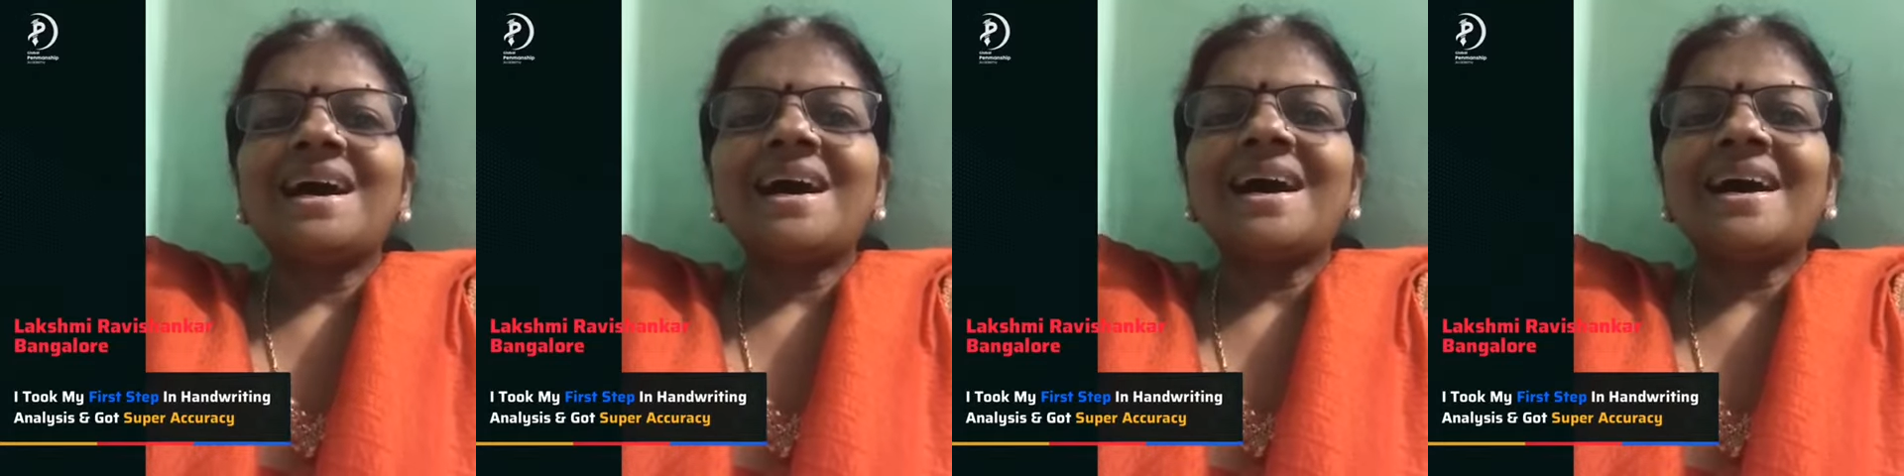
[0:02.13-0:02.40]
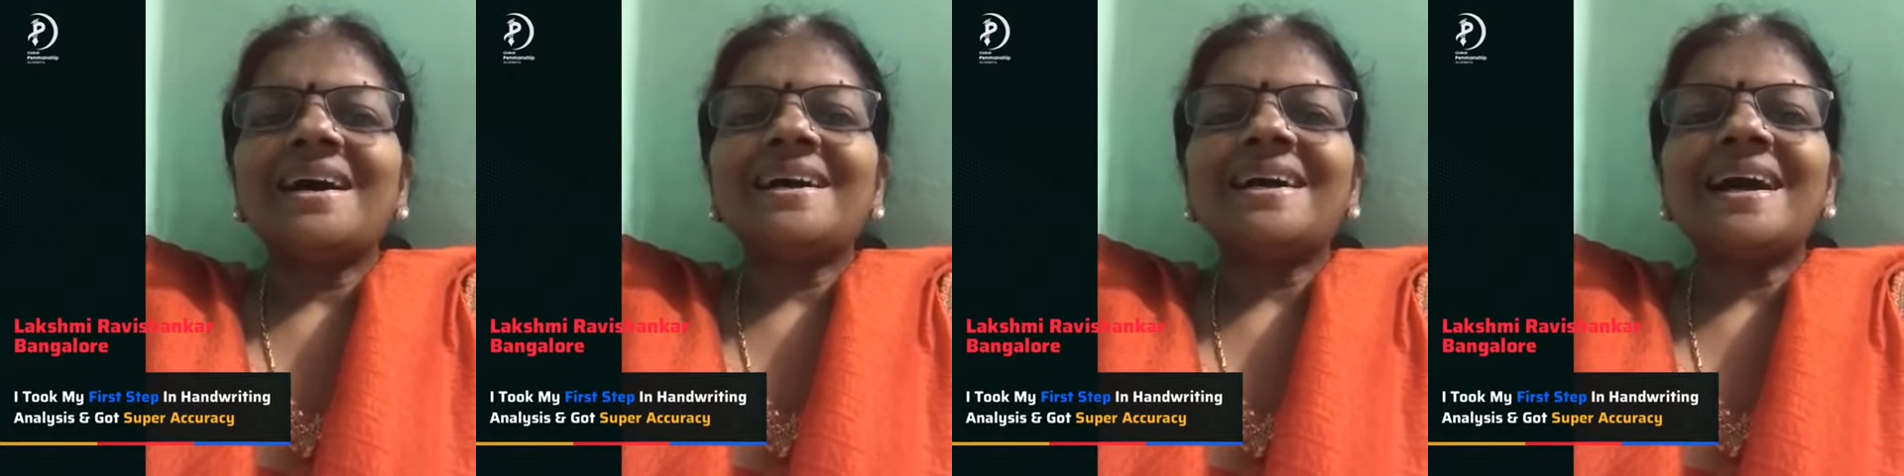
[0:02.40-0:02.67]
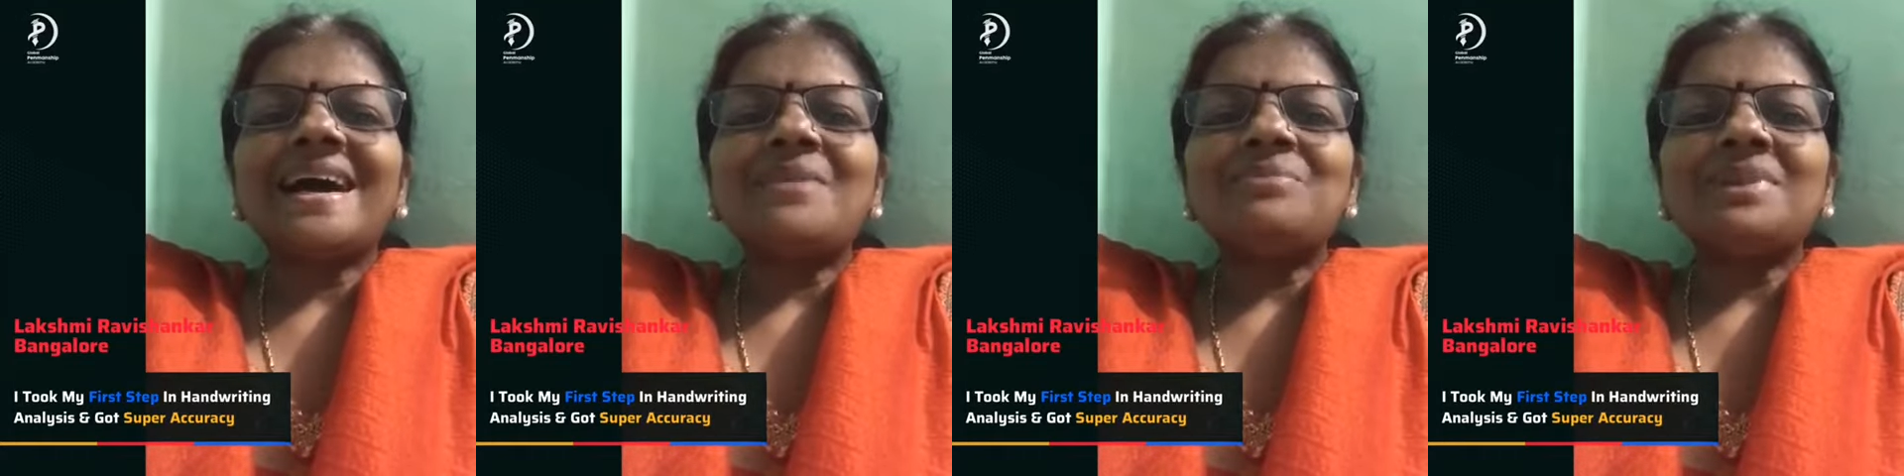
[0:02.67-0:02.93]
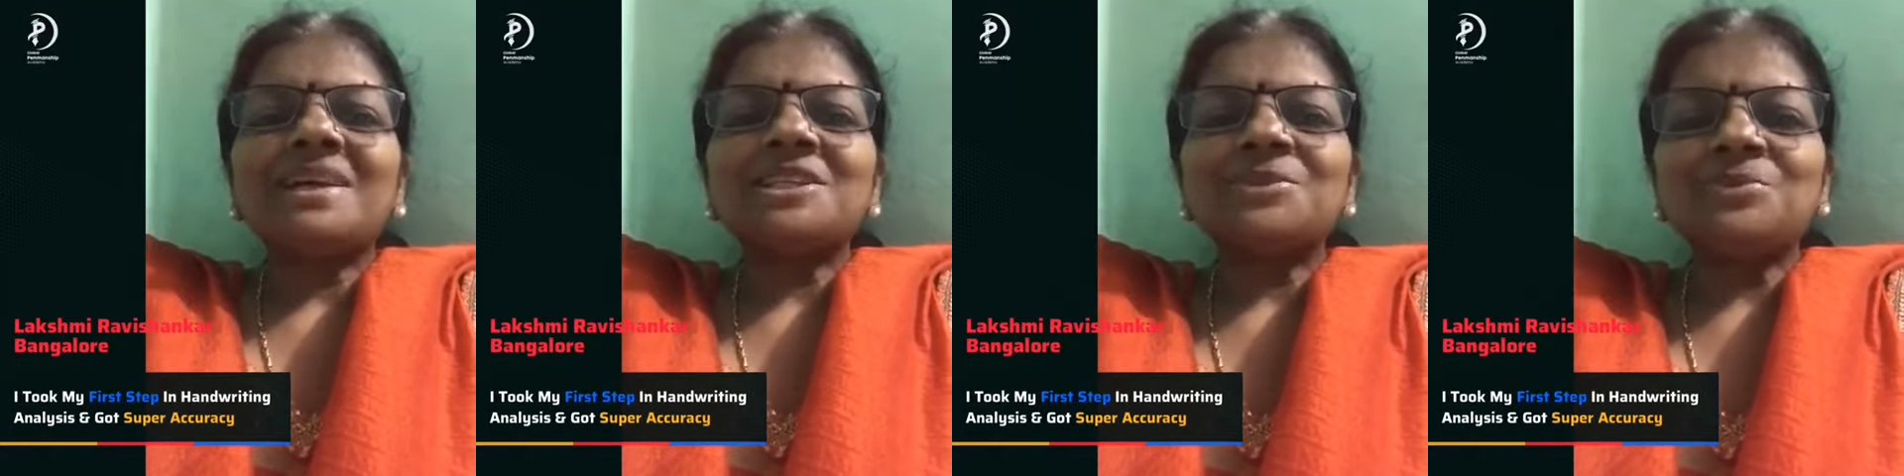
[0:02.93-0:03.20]
Hi,
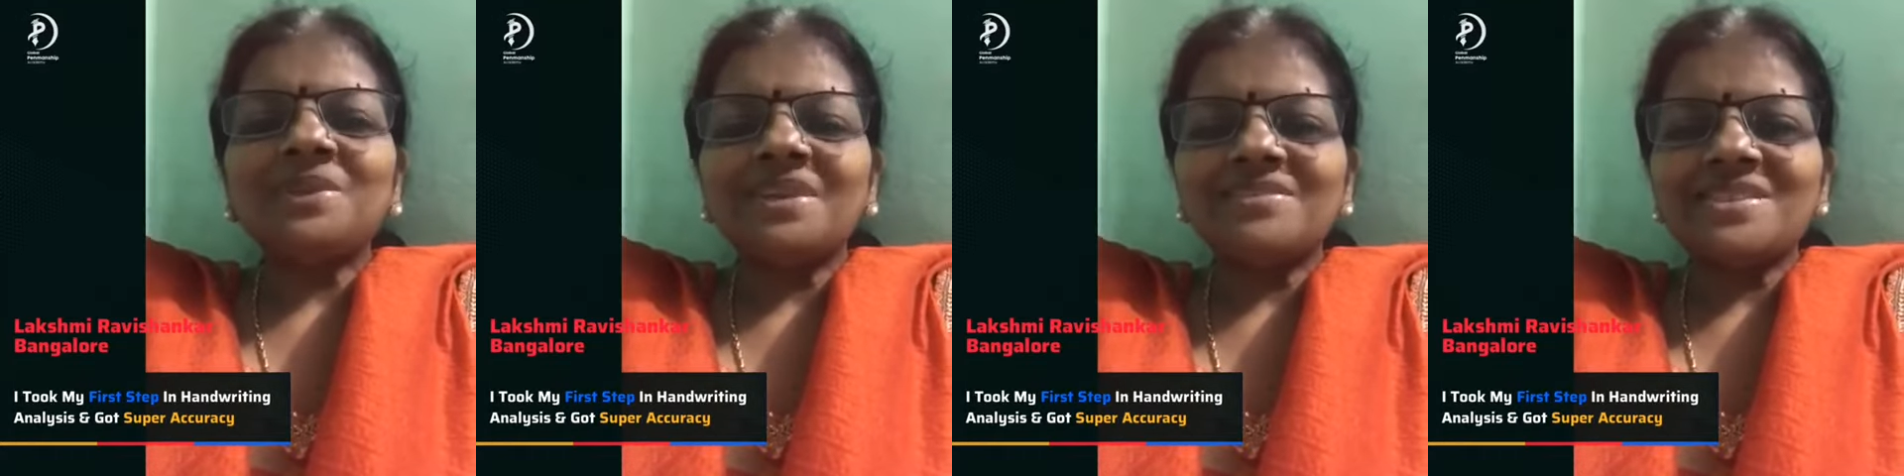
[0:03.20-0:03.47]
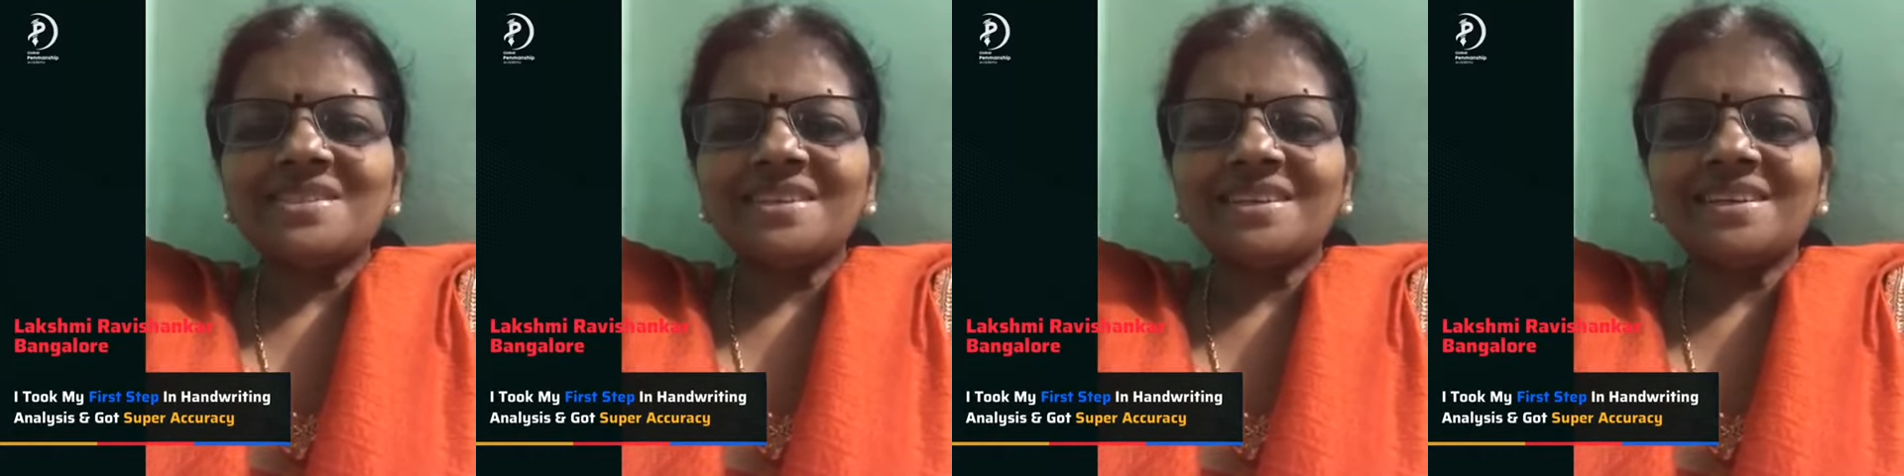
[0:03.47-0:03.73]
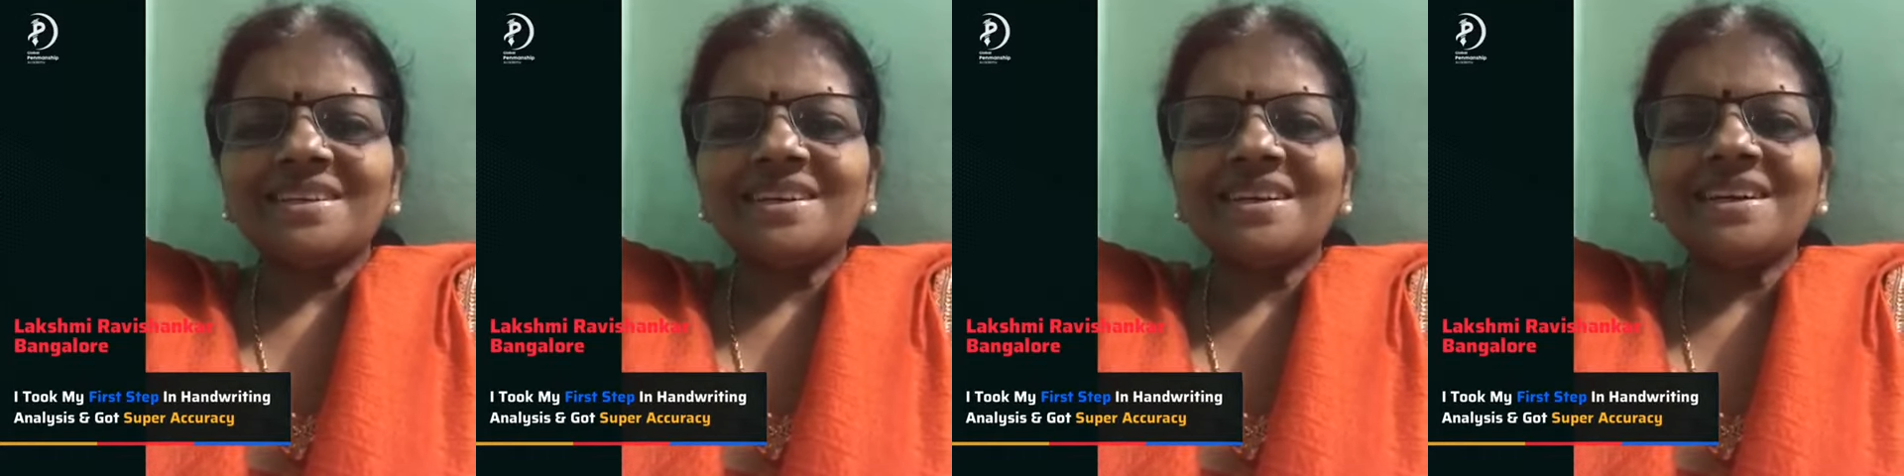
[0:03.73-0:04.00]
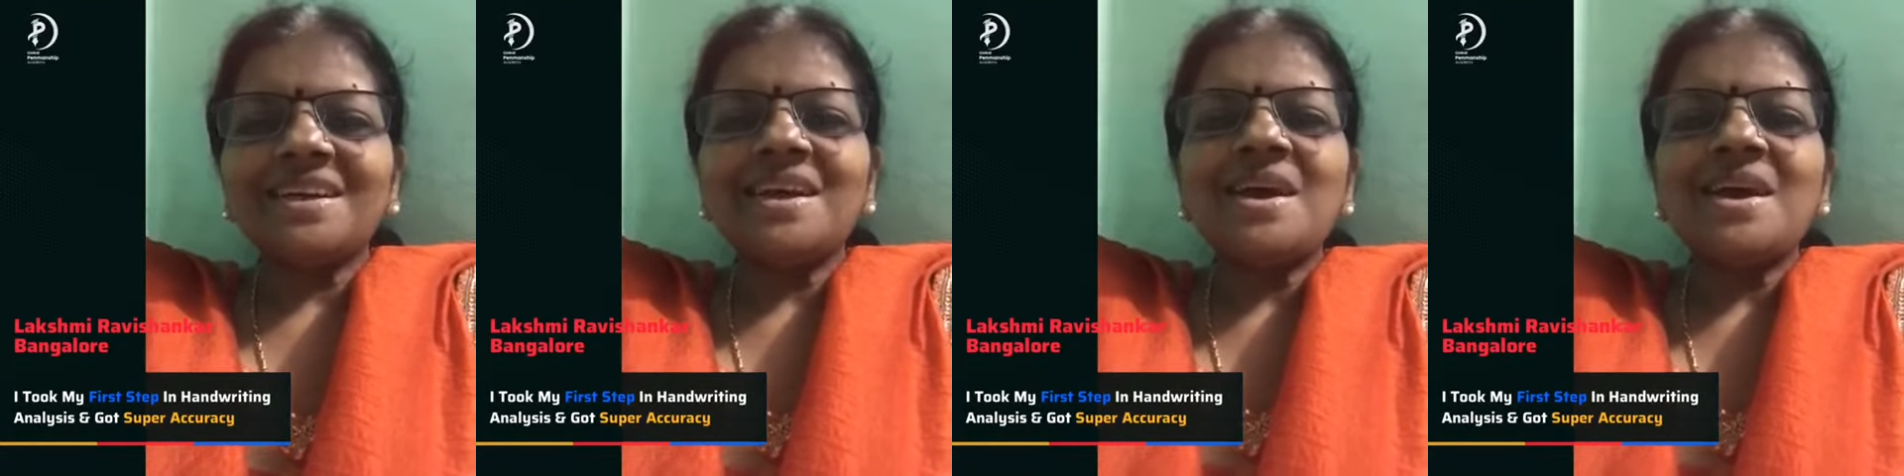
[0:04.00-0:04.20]
I'm Lakshmi Ravishankar,